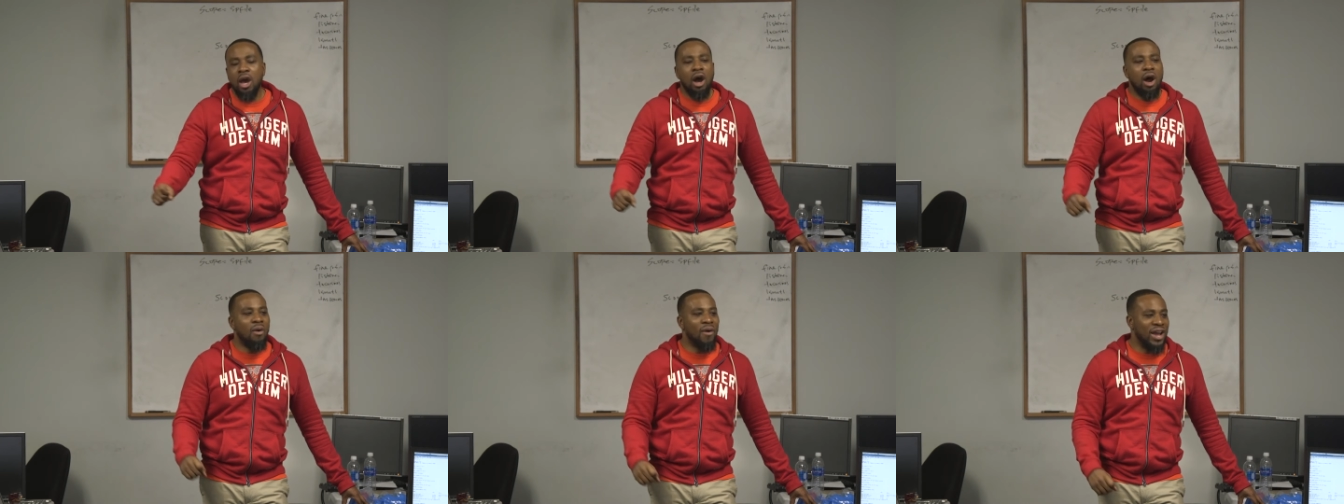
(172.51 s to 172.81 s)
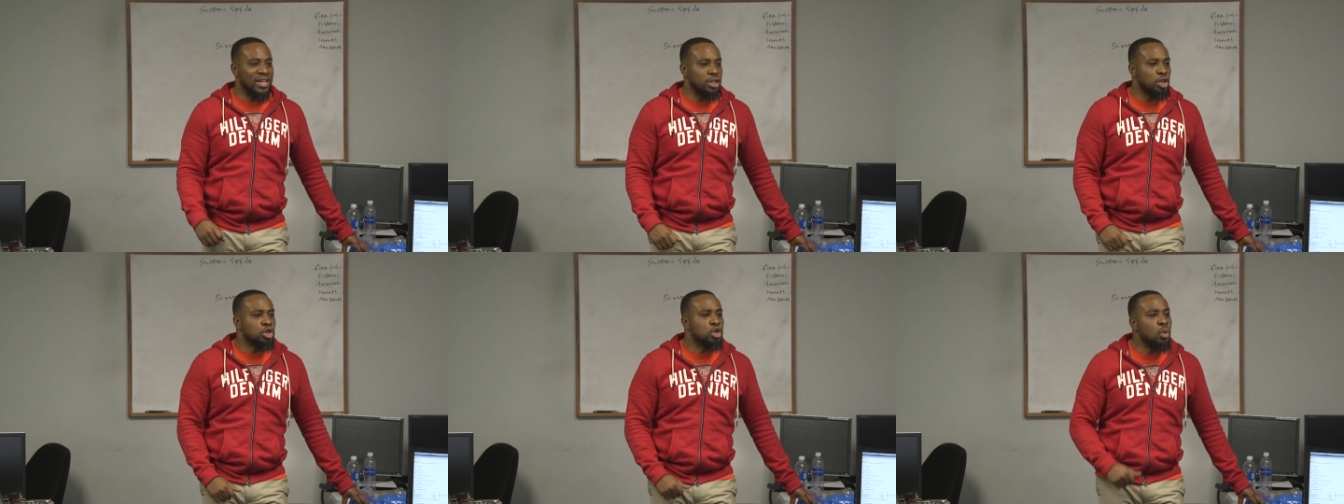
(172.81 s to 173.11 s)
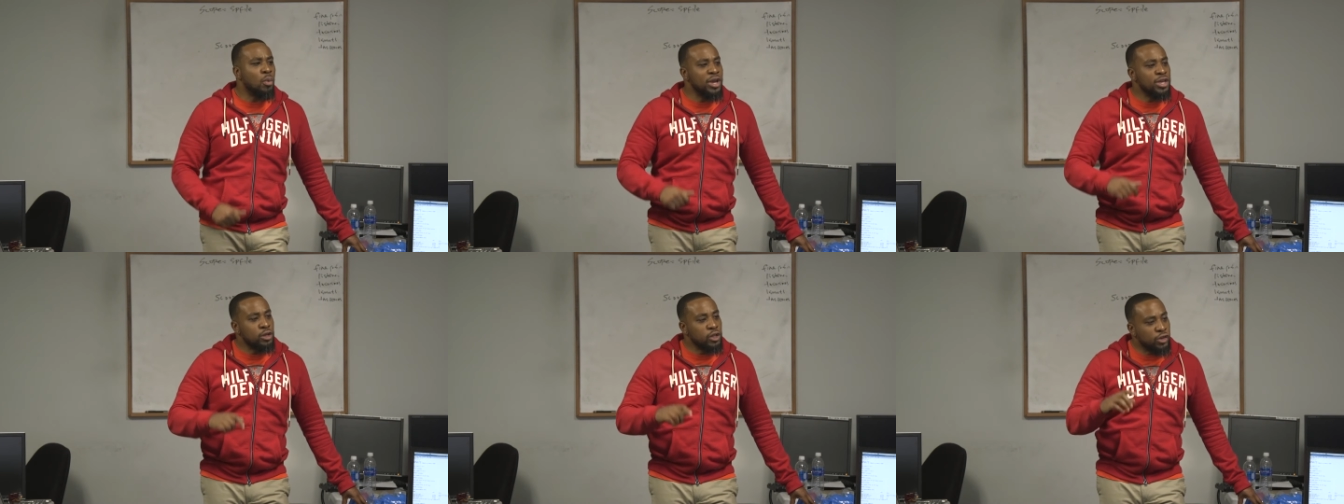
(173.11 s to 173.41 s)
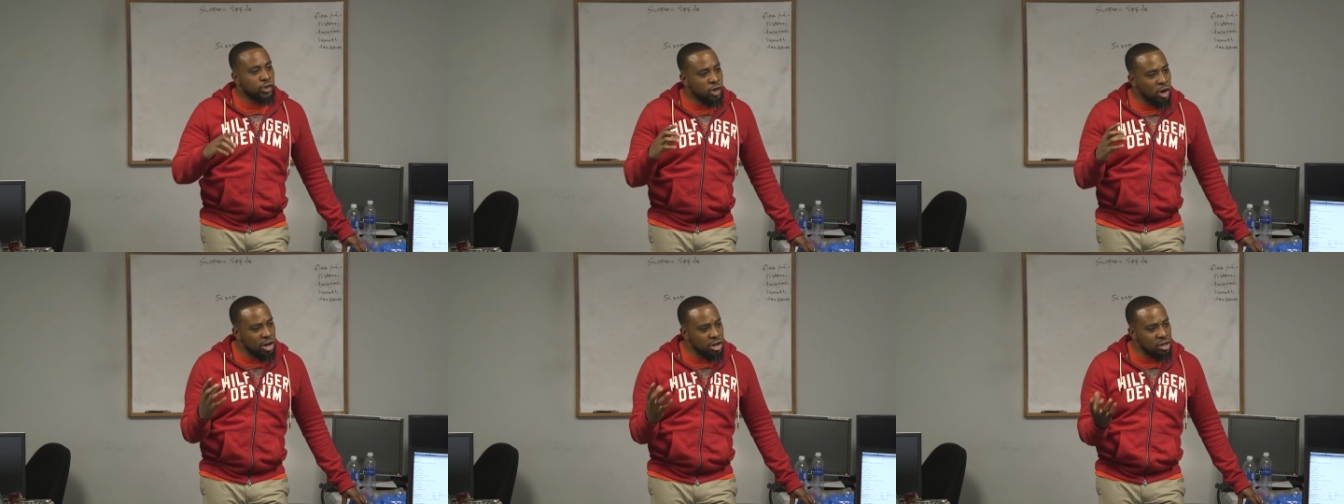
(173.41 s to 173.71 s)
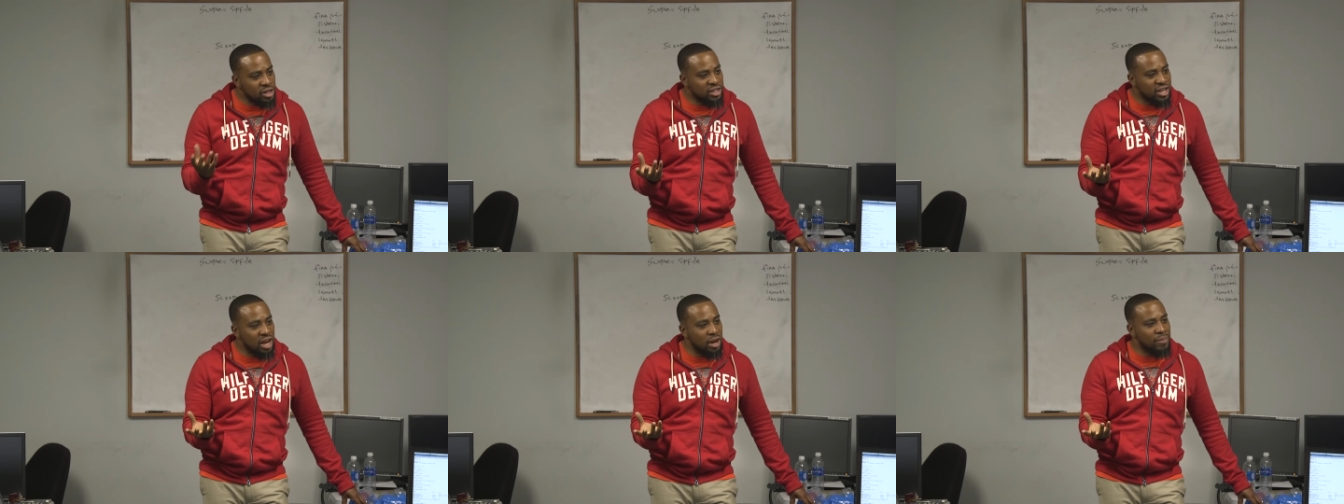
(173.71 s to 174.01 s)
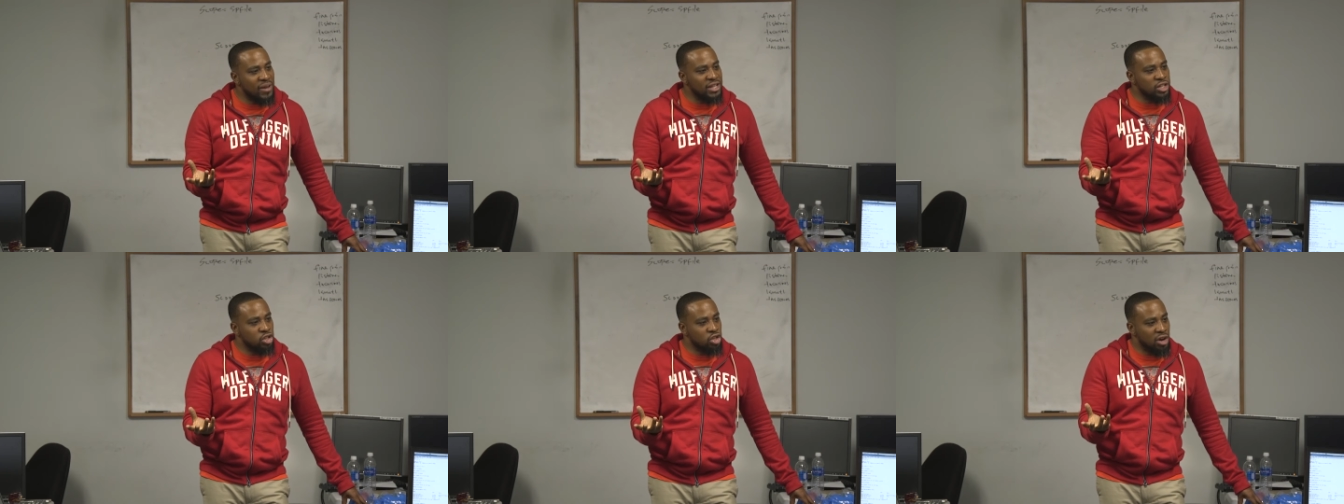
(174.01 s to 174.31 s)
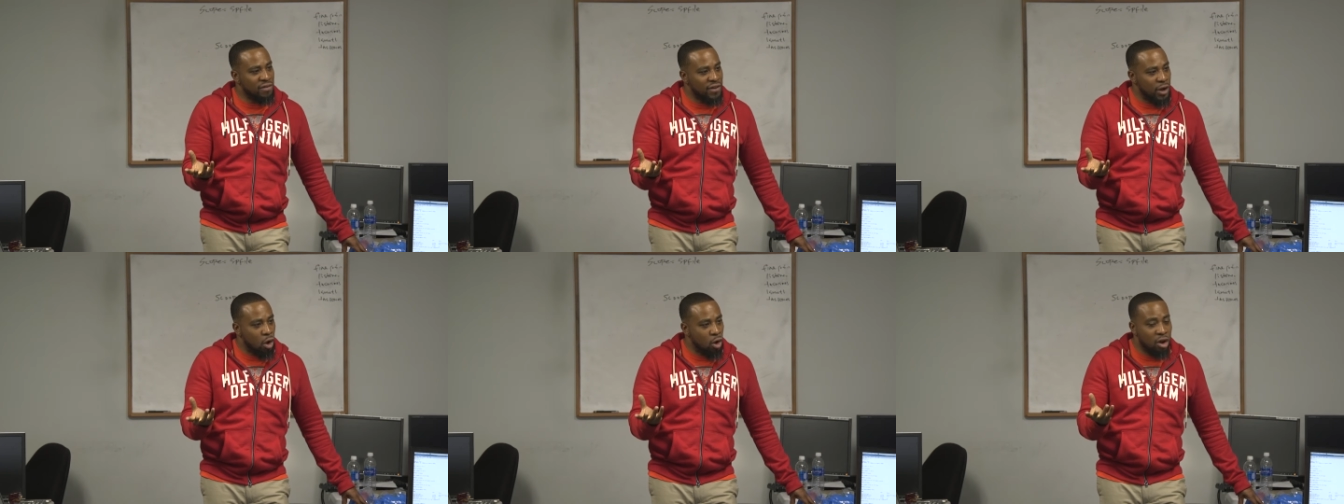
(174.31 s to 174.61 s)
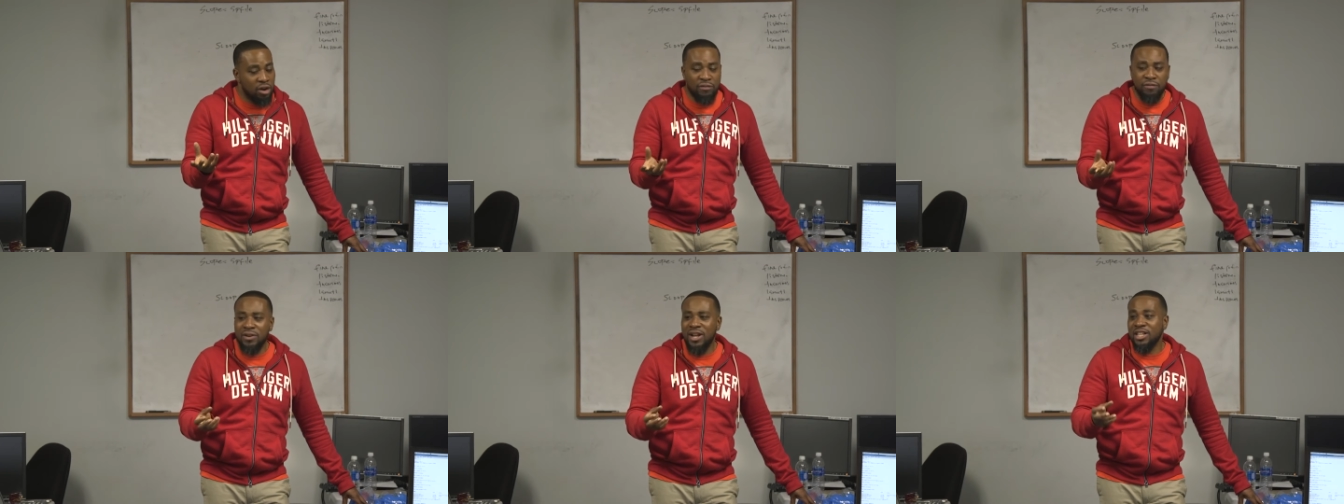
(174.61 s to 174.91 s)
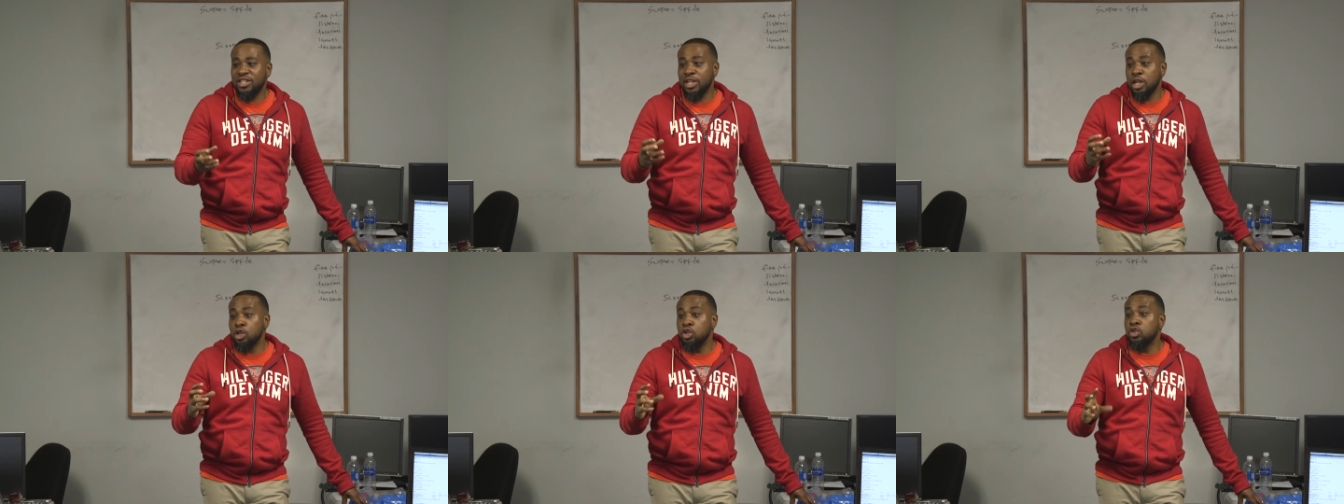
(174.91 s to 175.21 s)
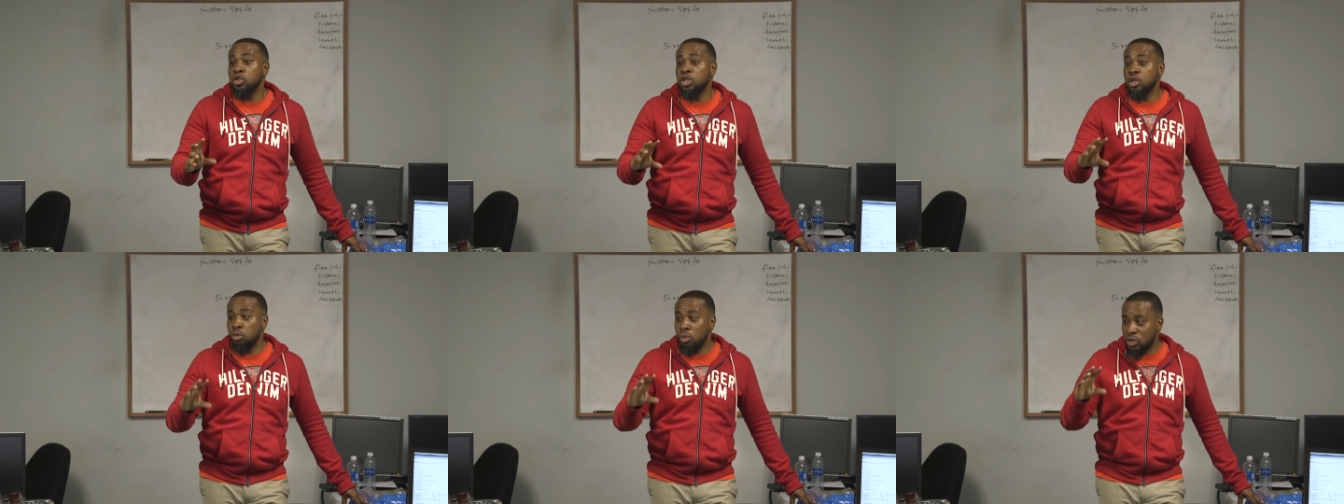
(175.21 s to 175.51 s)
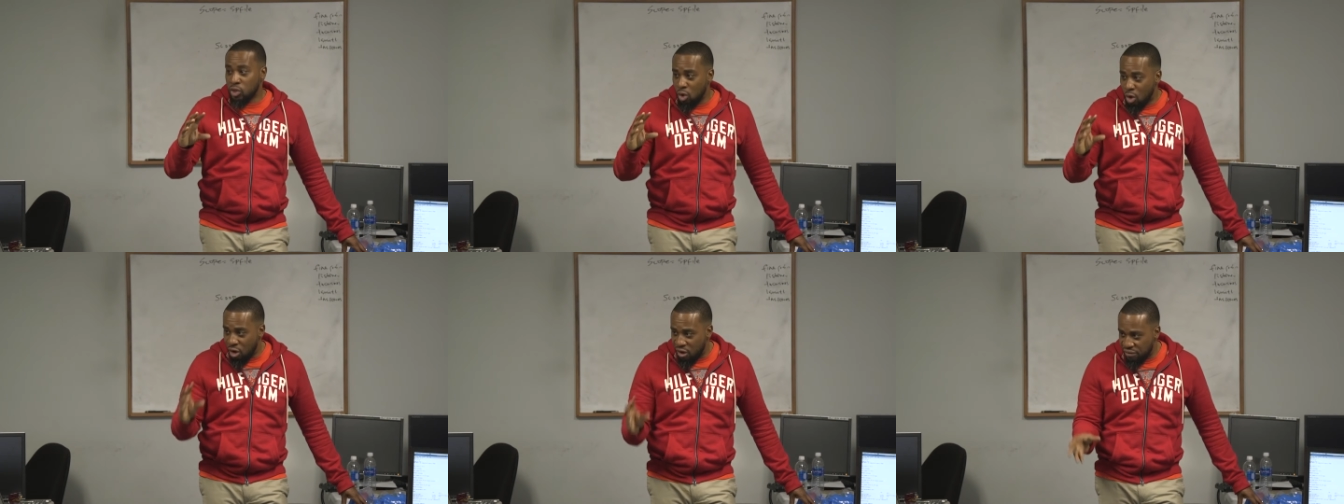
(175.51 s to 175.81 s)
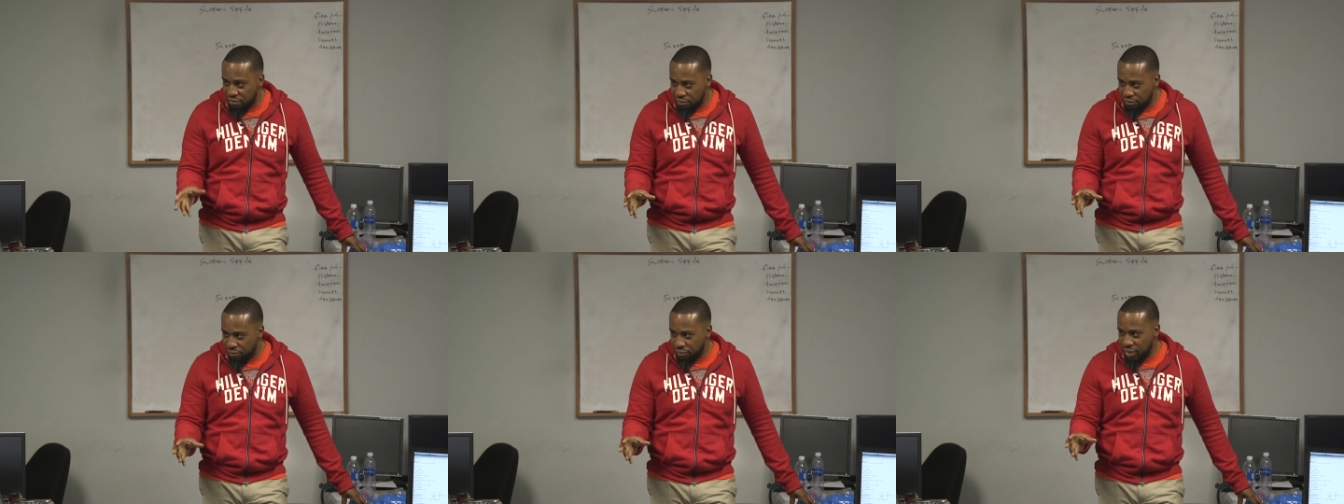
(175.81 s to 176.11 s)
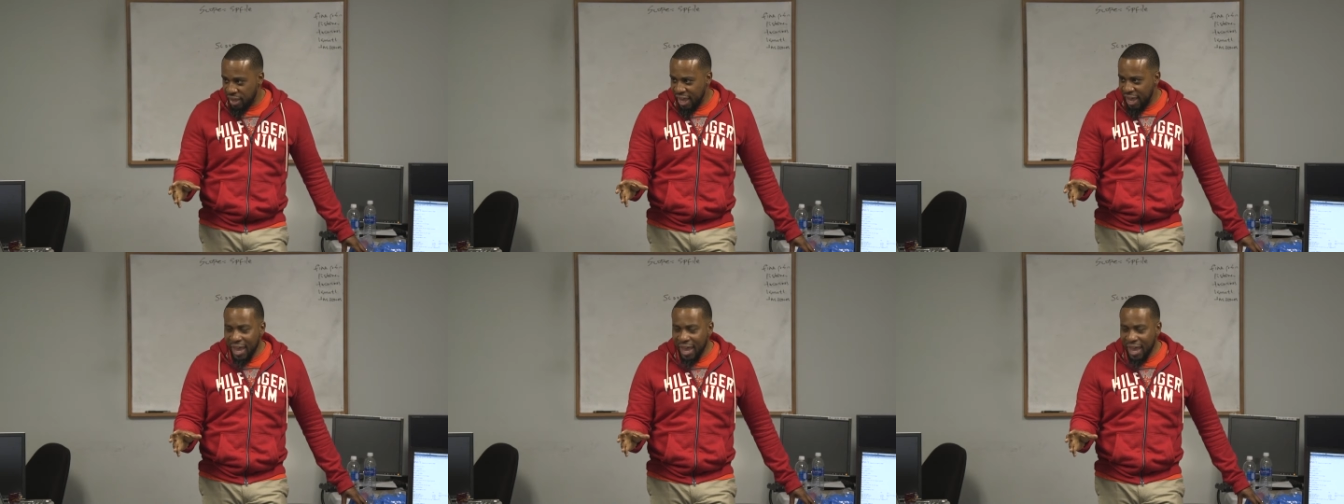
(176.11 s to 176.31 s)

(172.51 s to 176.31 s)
All right, so when you turn your database server on, let's say it was off,